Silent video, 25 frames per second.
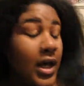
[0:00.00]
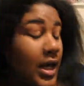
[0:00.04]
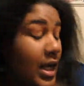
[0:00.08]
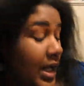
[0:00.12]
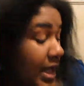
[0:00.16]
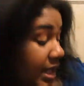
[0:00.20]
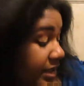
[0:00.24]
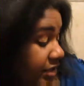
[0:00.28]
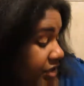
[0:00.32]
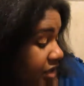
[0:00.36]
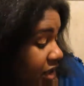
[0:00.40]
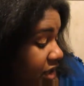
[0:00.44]

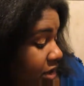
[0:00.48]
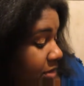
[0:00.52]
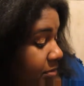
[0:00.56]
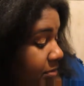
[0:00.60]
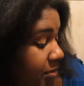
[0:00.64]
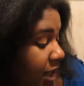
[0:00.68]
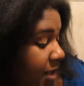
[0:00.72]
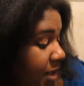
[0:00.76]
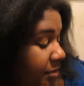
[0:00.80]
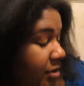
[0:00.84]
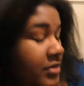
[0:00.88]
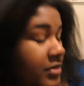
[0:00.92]
eyeshadow
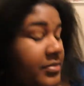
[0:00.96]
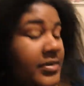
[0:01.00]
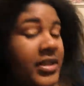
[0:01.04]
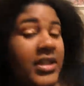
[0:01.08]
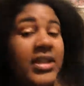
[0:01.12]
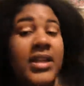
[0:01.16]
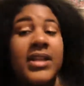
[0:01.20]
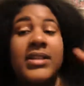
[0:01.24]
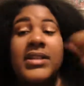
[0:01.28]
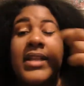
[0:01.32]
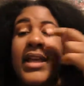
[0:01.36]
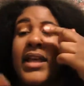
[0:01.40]
primer,
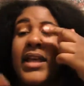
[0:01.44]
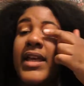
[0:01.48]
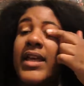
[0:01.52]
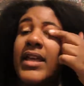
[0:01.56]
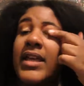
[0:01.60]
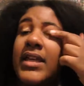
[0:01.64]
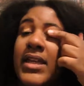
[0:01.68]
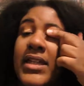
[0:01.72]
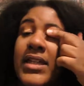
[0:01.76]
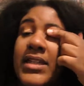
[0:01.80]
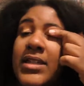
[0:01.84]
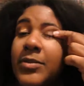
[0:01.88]
because A,
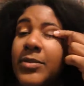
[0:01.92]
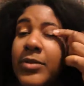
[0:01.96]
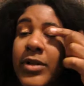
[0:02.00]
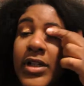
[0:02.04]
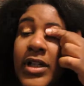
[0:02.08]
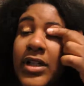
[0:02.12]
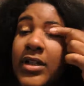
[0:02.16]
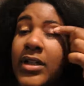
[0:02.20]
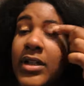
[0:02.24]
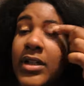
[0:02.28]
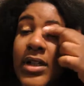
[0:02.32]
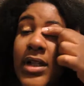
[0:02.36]
it's a pretty
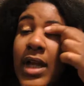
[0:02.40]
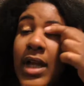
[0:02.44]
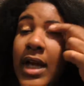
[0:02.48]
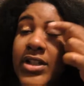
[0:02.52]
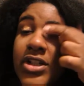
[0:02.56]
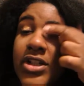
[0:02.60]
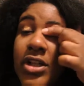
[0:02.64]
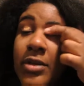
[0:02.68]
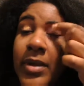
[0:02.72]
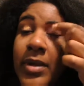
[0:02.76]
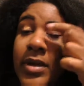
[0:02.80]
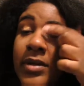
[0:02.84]
good
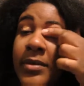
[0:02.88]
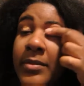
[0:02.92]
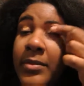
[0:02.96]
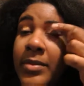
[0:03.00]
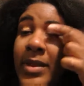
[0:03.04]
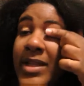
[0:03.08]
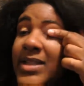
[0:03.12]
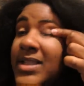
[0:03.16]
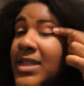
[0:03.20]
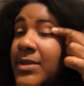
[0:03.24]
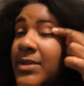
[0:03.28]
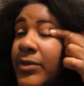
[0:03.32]
eyeshadow primer, it
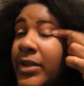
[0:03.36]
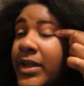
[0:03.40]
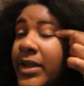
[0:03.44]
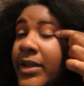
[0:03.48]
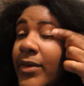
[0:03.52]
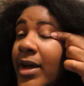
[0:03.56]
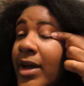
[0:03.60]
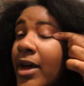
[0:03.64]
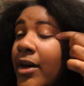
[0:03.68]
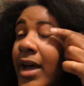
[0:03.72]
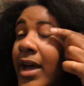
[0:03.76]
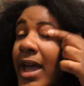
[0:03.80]
blends in really
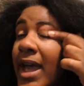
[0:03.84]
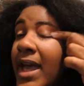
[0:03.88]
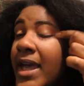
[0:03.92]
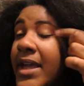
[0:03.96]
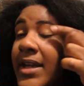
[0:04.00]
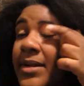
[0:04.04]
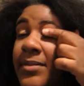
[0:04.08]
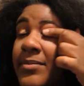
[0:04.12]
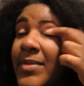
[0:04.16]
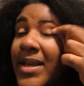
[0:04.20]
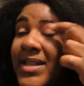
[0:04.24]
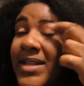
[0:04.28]
well
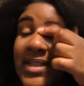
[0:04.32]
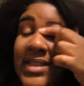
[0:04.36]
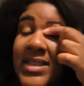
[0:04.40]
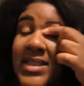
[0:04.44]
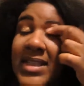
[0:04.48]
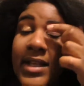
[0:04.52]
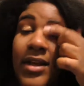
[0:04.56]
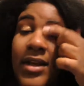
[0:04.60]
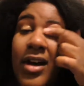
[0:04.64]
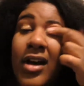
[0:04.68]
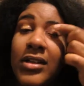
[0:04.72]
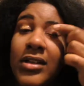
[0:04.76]
and it makes it
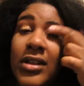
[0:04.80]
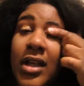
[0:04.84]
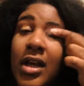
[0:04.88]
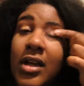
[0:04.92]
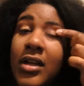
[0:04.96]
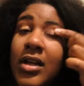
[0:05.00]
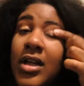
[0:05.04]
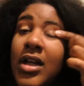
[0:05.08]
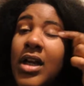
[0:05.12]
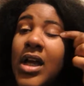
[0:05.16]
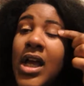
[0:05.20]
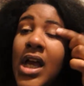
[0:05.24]
stay on
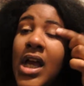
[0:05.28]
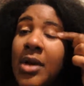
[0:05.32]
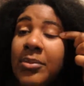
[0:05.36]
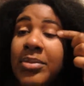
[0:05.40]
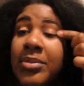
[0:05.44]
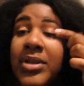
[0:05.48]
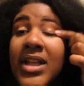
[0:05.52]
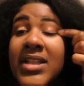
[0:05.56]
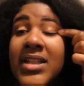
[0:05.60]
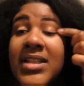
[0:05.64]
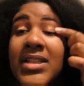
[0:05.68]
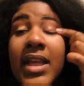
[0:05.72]
longer.
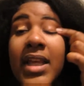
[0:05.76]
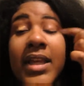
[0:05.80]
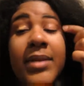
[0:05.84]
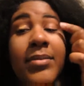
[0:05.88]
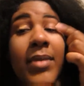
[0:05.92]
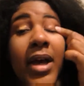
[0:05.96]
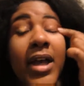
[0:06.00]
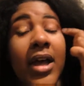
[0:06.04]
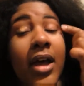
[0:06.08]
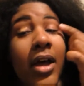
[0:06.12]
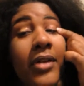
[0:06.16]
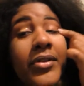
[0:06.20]
Plus, like,
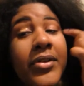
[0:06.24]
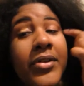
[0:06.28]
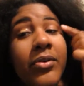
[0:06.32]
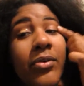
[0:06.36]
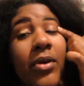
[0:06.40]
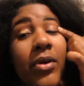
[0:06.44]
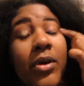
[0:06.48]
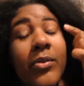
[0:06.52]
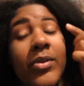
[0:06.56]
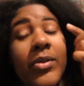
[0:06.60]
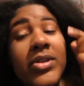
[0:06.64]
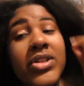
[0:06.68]
my other
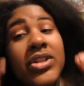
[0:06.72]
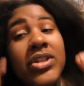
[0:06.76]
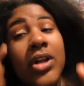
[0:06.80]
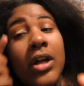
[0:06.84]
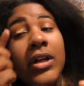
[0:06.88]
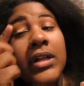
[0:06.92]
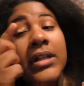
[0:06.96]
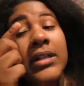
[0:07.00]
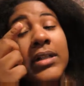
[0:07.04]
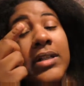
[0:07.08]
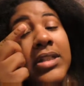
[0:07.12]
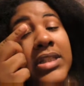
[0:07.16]
one was
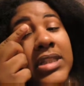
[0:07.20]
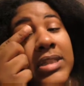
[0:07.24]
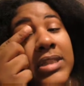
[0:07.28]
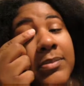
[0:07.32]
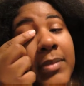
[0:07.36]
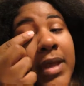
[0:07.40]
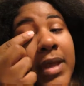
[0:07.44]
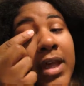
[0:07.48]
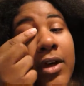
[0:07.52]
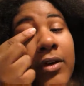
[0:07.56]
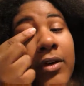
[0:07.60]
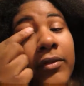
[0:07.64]
starting to
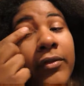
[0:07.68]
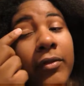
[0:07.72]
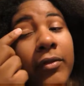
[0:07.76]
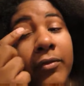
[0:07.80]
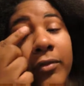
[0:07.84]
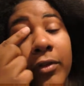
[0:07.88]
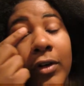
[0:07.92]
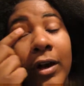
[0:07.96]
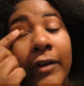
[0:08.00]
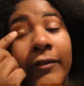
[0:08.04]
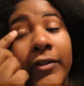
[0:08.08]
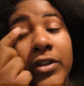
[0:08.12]
smell from
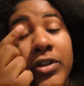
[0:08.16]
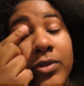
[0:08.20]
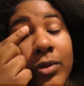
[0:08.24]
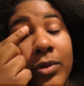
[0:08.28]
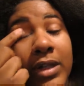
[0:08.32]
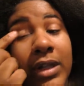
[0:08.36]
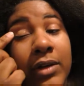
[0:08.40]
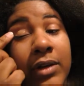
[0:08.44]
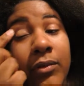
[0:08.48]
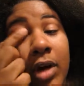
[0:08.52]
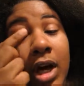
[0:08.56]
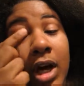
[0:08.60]
Forever
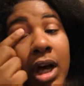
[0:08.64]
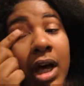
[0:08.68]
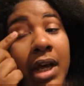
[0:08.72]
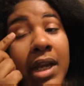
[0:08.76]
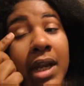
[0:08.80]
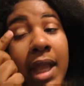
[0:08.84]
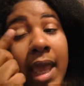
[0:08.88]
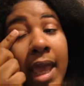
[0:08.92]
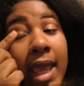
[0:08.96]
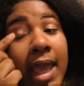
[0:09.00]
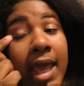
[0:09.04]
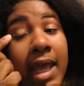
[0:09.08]
21,
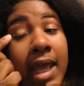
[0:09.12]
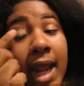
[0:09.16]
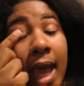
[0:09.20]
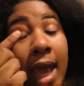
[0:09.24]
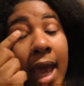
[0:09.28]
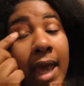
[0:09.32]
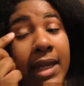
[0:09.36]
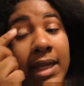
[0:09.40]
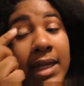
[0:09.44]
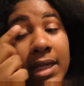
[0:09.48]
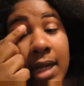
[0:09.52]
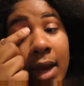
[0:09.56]
and
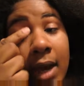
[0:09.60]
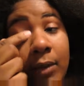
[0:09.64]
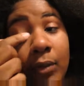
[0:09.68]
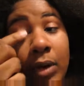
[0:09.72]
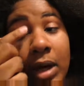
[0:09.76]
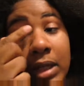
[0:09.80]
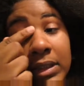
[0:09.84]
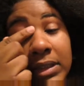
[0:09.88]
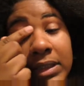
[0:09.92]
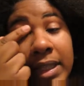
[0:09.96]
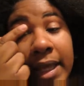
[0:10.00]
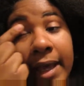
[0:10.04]
I did not
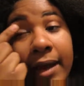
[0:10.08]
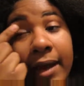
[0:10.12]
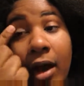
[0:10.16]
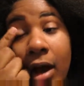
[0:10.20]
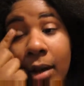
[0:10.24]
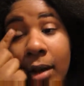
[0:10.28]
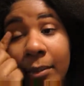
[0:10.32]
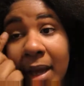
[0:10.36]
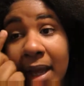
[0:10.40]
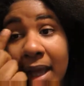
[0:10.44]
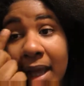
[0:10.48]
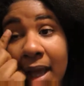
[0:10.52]
want that
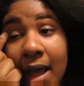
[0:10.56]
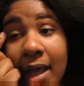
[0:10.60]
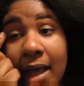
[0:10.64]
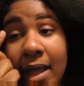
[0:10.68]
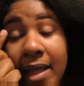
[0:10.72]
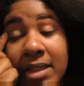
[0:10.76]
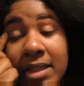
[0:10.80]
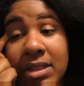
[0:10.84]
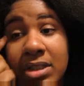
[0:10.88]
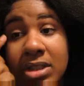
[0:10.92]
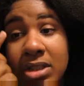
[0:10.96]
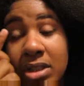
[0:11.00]
on my
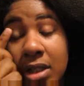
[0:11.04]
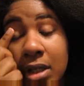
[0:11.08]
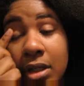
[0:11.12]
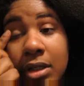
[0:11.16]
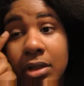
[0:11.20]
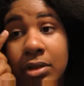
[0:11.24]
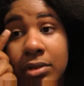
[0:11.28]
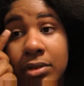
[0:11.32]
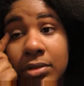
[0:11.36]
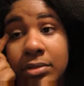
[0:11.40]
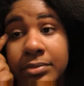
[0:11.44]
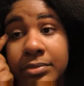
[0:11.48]
eyes.
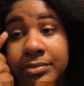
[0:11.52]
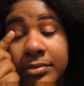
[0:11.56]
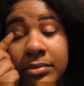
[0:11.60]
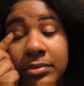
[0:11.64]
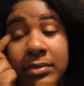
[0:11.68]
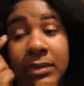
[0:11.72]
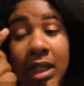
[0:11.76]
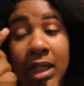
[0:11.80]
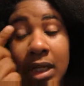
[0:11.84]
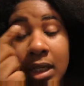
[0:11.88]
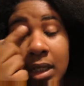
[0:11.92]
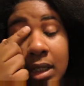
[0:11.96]
So
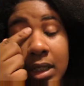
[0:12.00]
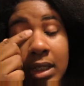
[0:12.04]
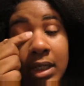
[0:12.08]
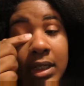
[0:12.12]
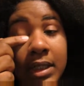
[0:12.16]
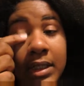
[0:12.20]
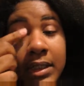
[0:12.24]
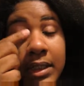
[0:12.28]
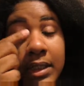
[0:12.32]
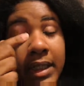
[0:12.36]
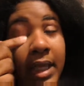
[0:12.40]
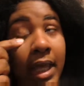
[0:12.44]

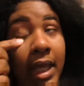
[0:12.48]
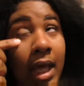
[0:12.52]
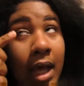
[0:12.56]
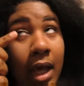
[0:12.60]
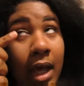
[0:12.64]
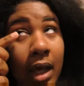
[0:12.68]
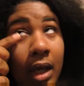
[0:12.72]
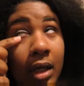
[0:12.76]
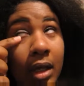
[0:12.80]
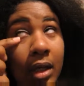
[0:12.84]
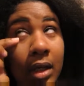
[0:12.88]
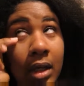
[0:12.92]

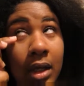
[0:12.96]
yeah.